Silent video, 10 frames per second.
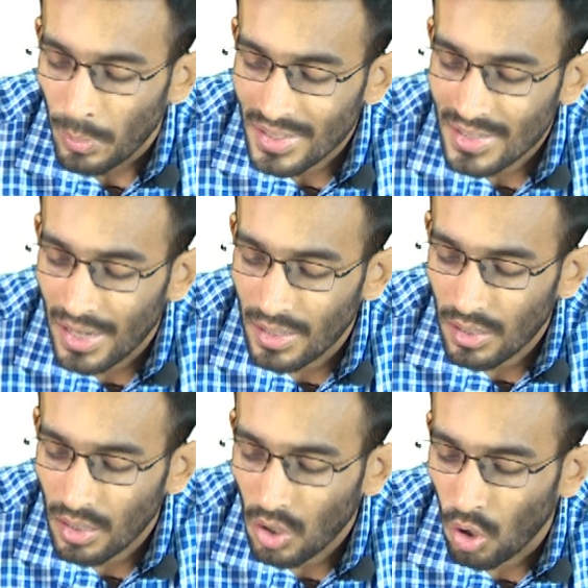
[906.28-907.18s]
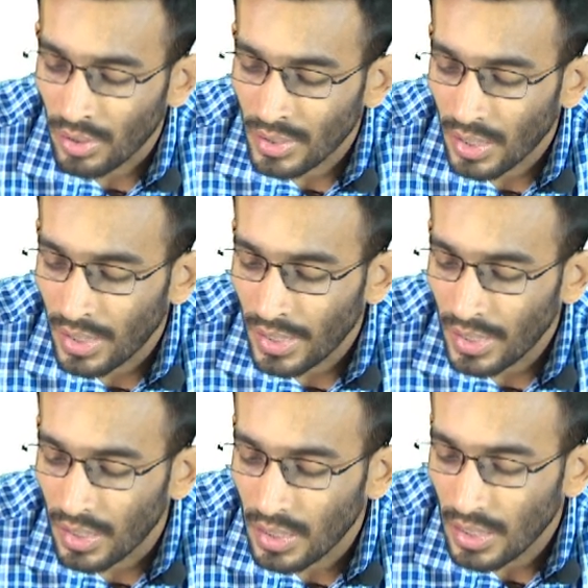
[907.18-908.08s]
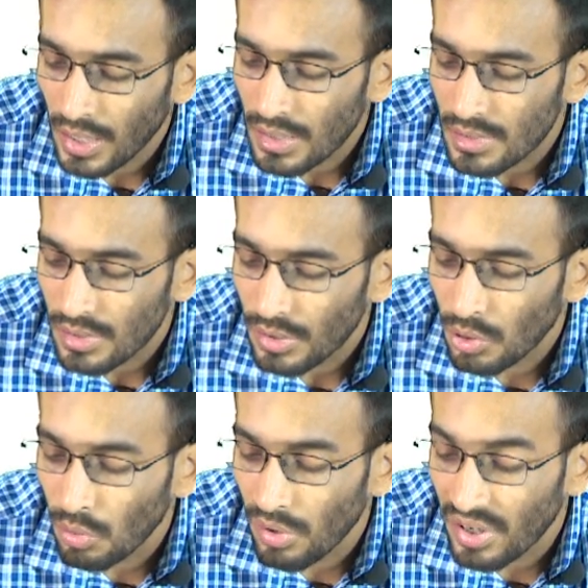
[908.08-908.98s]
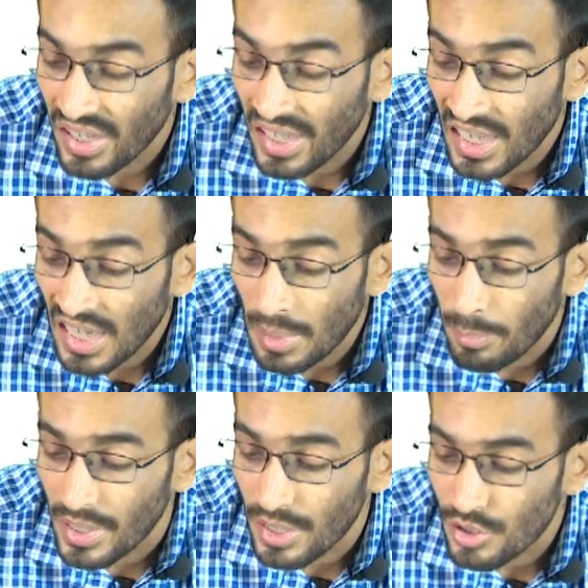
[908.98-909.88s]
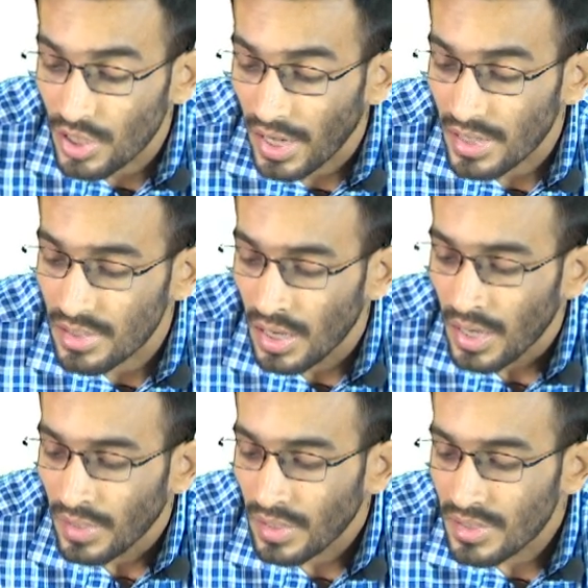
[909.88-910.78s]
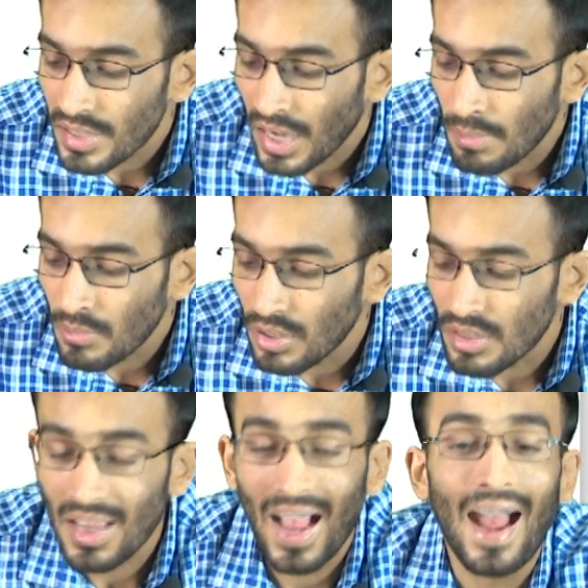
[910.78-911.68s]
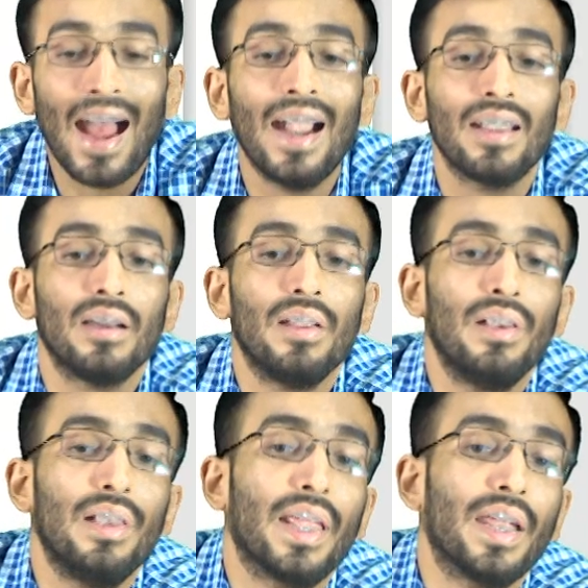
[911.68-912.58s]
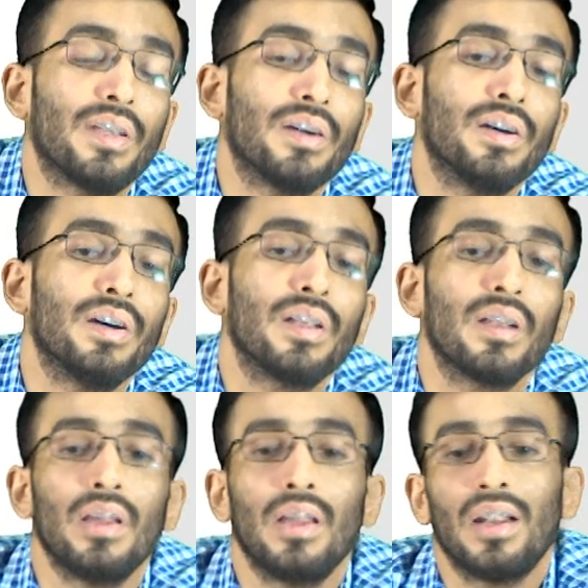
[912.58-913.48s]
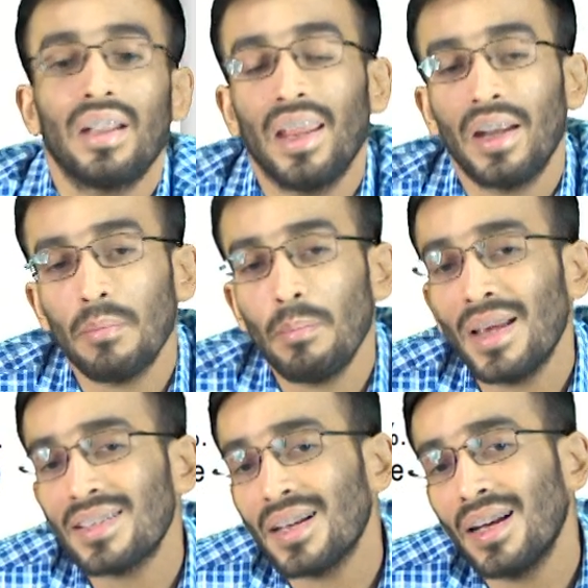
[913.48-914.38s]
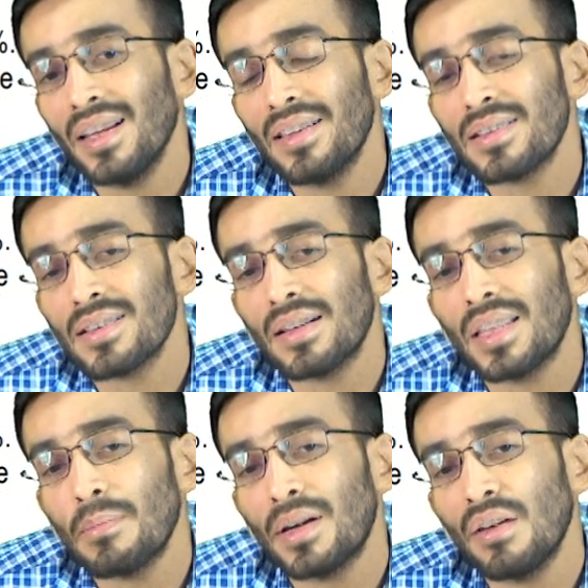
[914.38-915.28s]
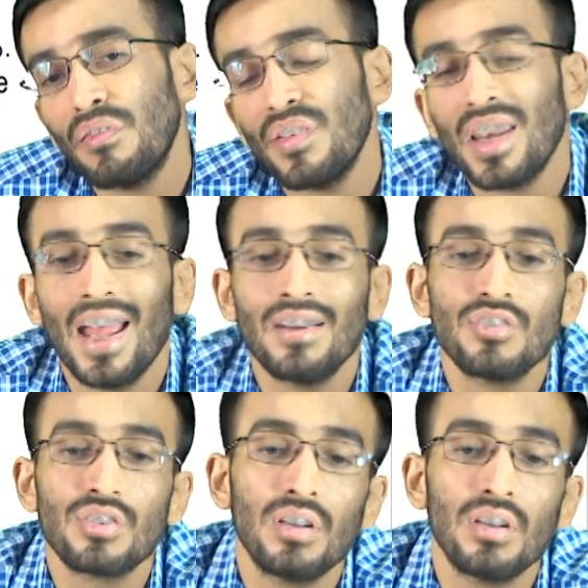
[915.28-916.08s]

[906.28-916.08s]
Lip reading: seller concurrently agrees to repurchase the same goods at later date. Basically, this is nothing but the financial